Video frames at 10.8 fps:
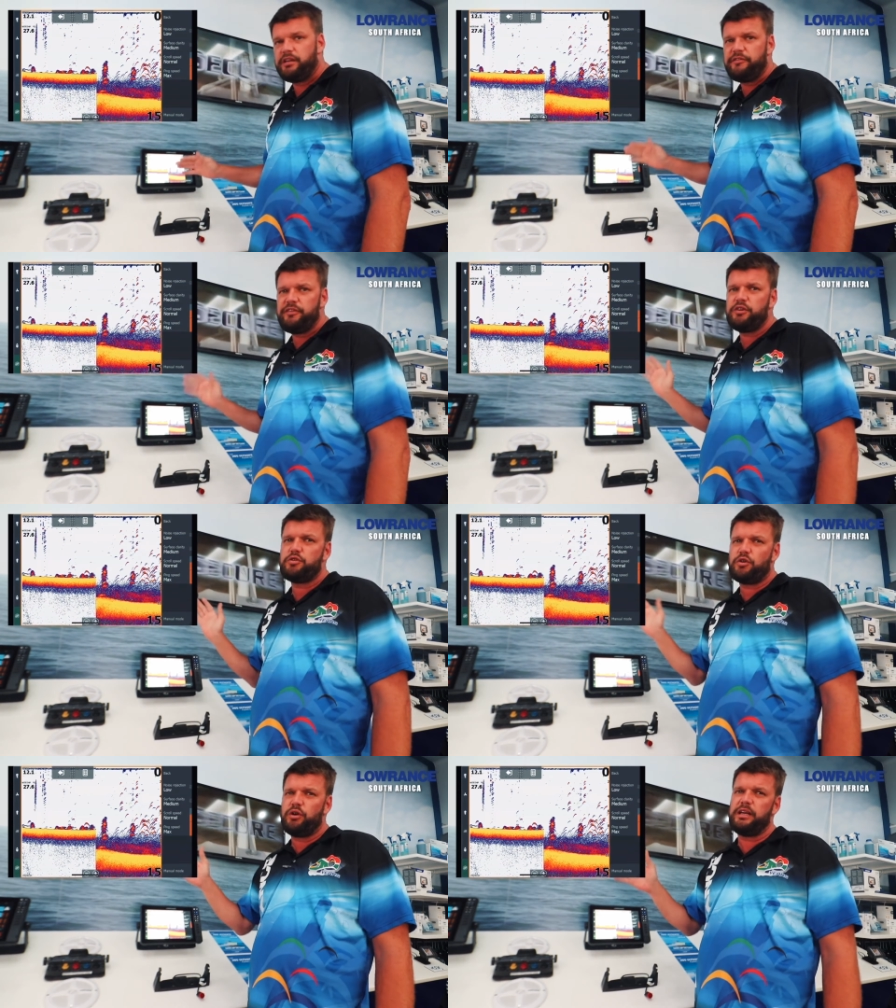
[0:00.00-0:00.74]
If you're
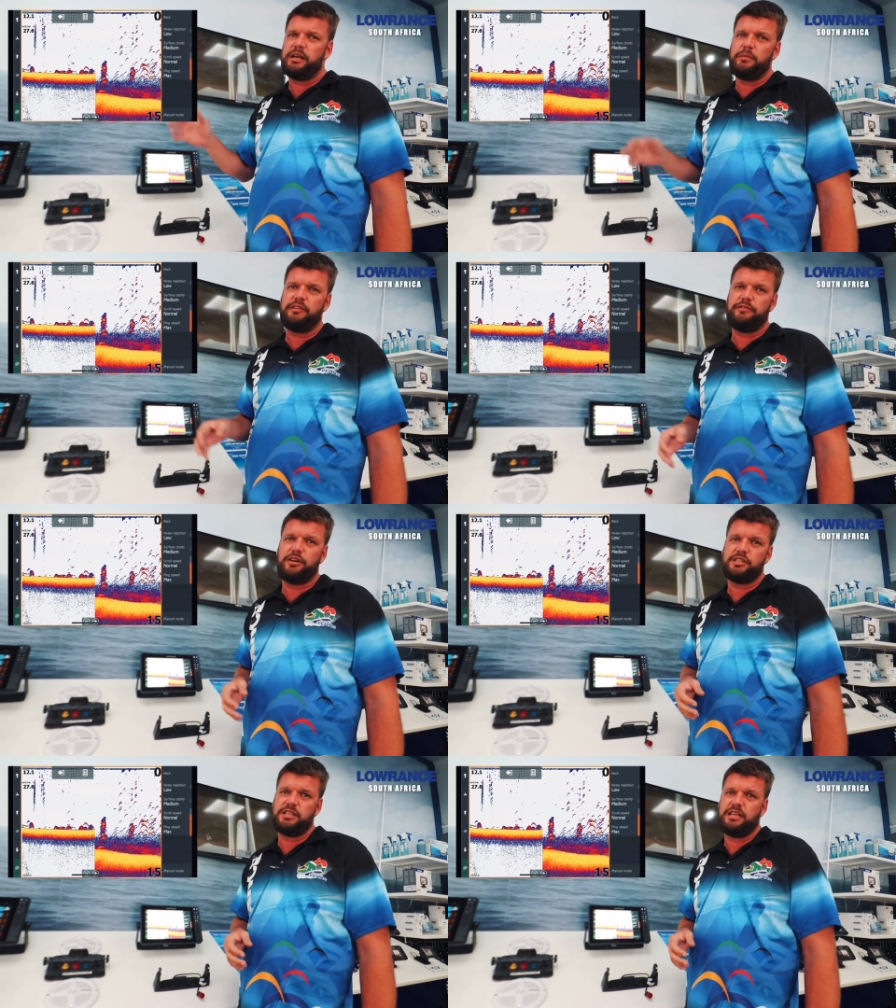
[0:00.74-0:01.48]
trawling a bit
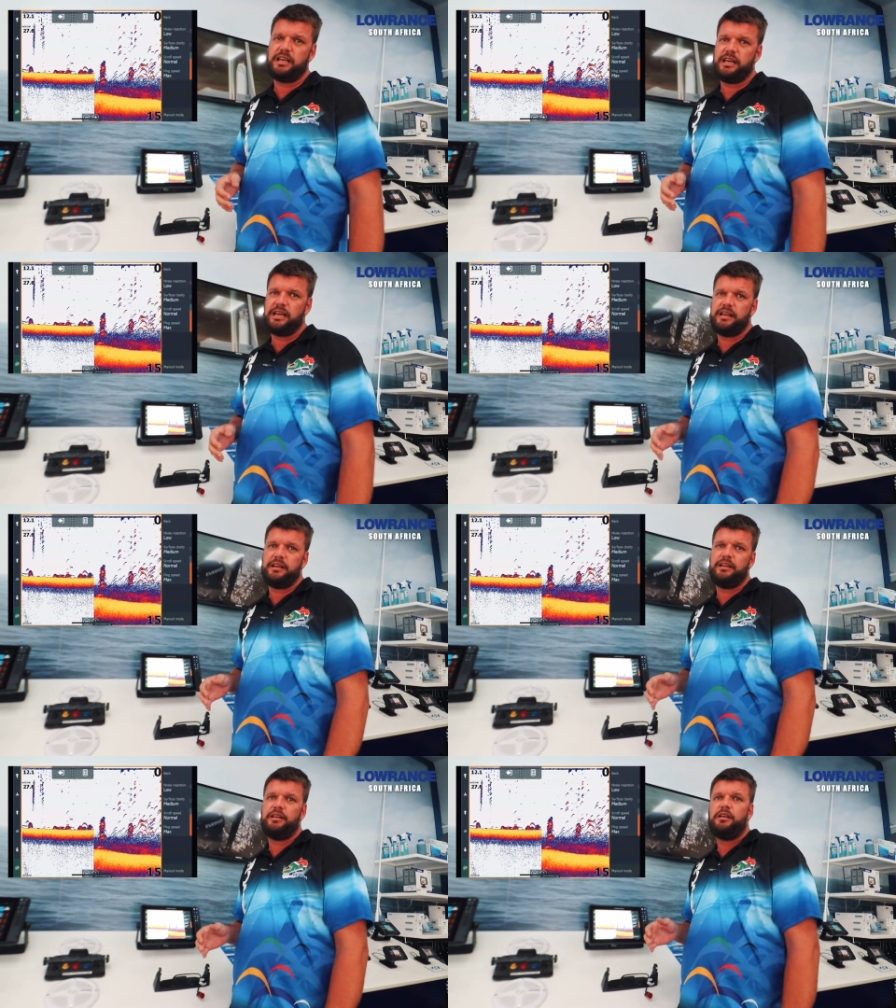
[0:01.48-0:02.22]
faster
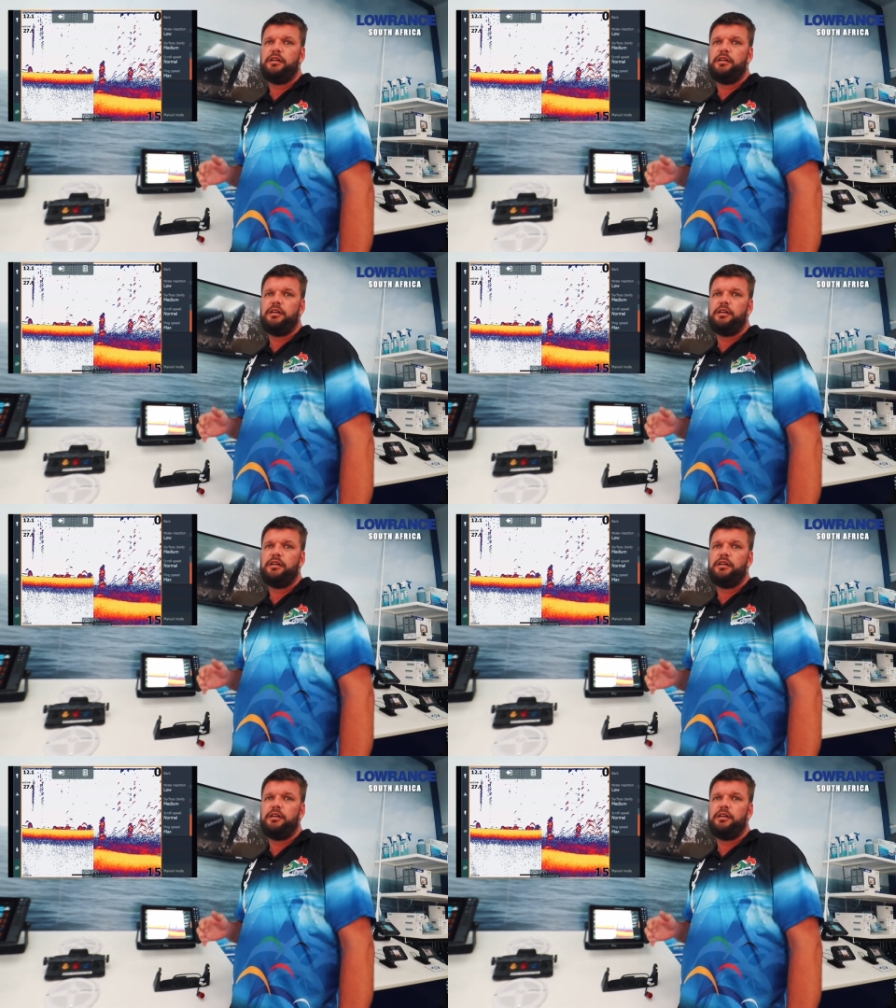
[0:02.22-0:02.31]
and